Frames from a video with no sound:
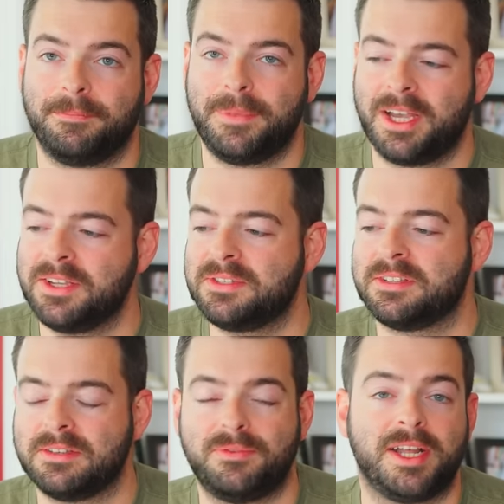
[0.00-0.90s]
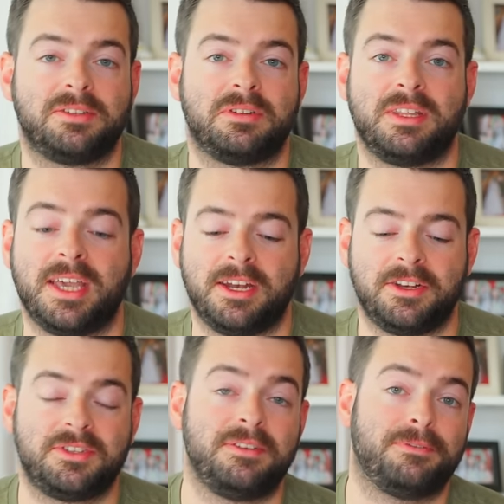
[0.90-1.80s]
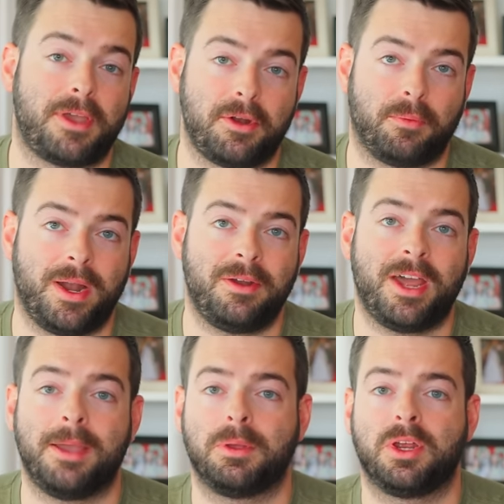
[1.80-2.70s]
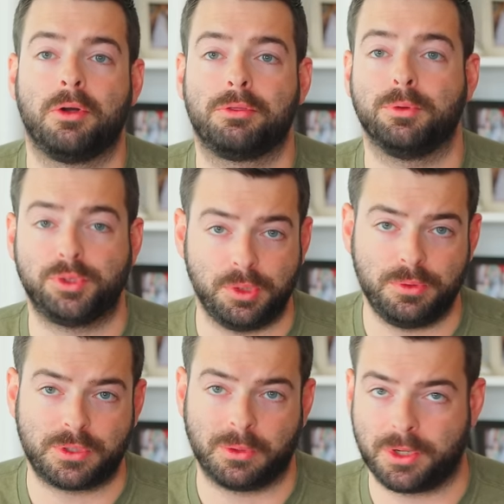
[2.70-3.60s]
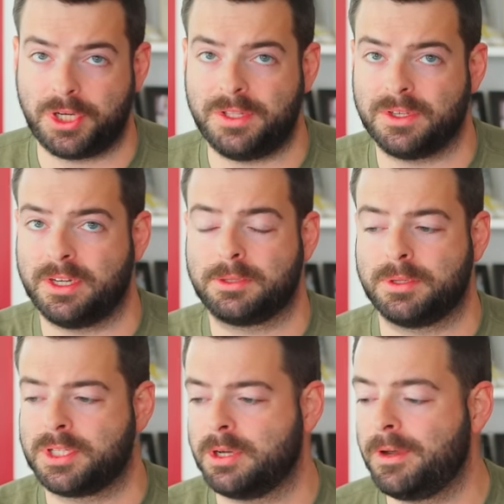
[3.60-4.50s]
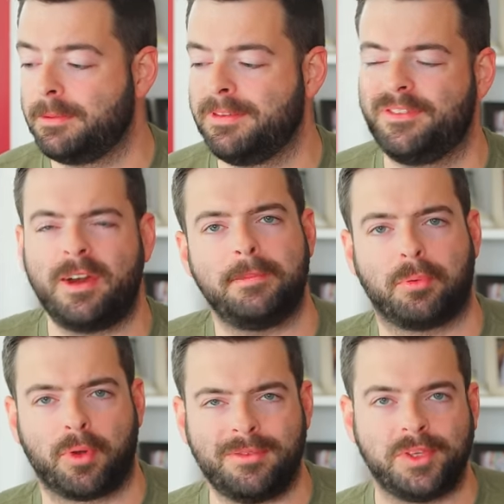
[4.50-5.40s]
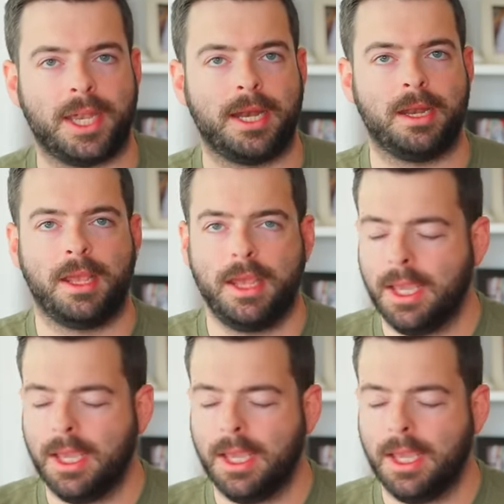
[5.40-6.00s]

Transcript: Because this advanced to the NHC final round, I'm gonna go through two score sheets on this one, so it'll be very abbreviated